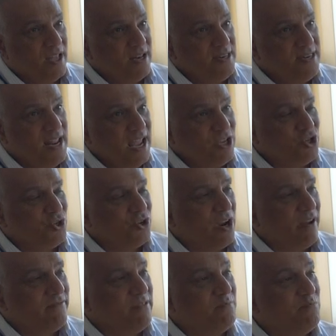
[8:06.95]
nature
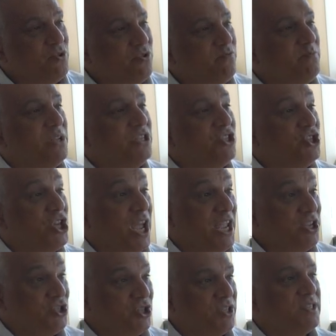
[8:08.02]
of the movement
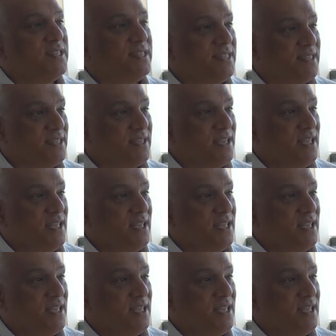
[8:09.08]
changes.